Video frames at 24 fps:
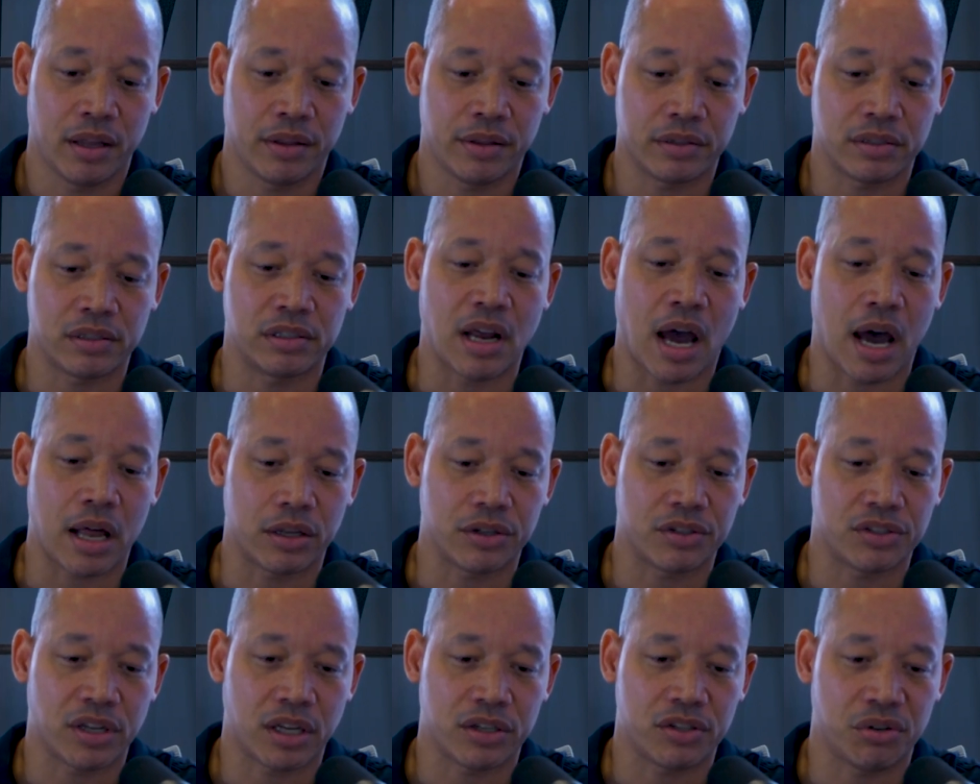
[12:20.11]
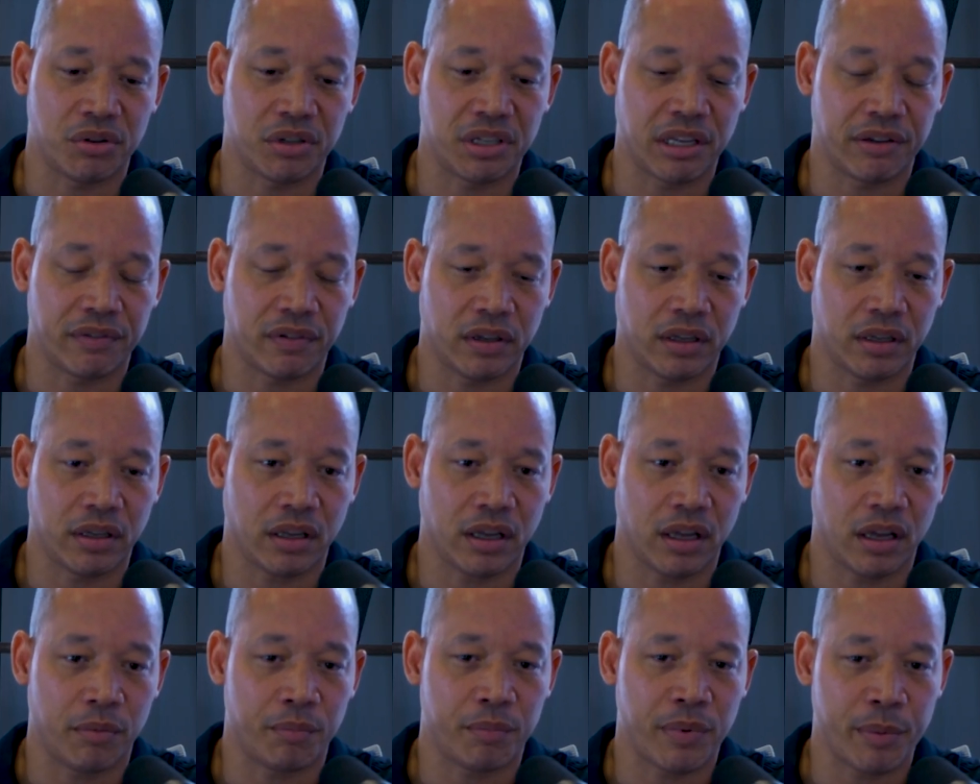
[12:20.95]
this knowledge that you're
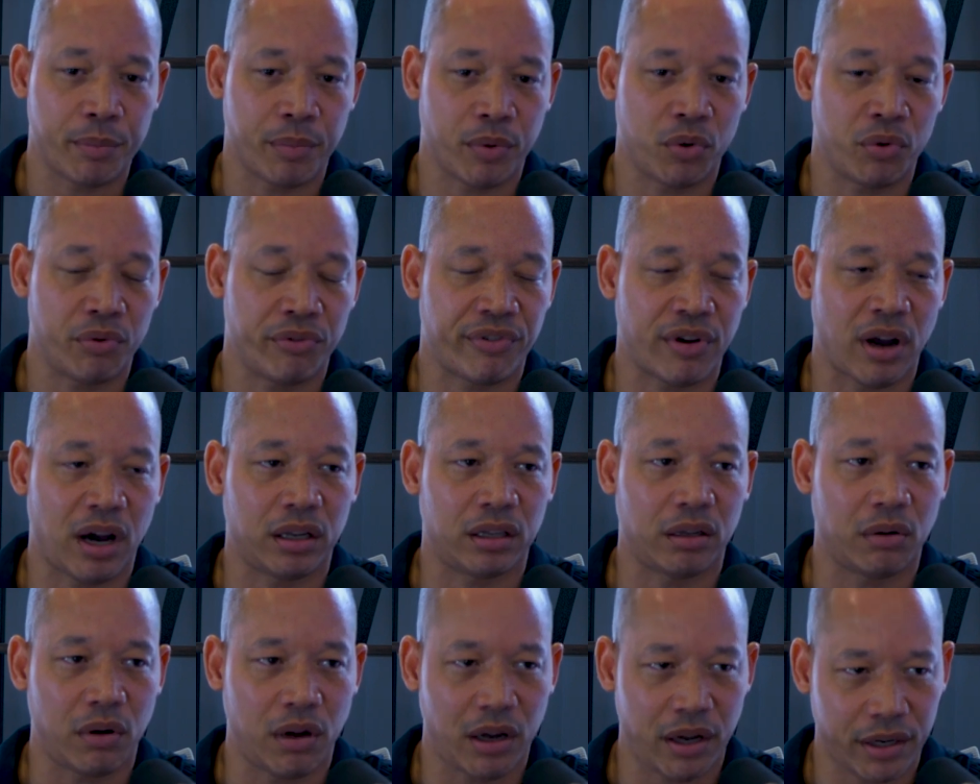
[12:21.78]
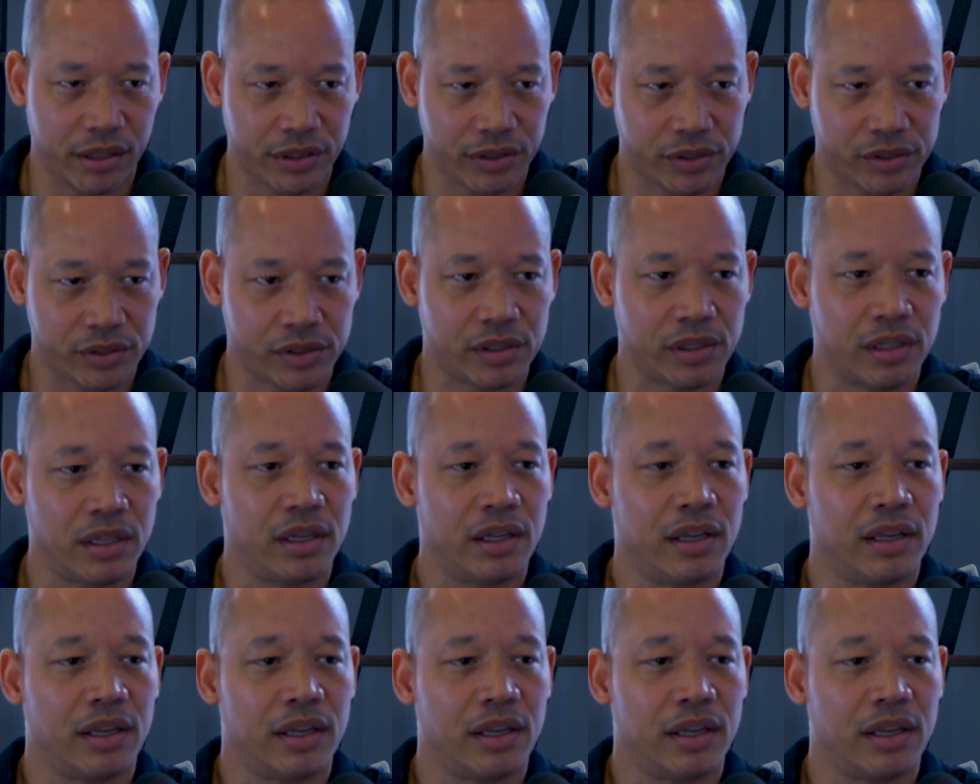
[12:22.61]
giving people who follow us.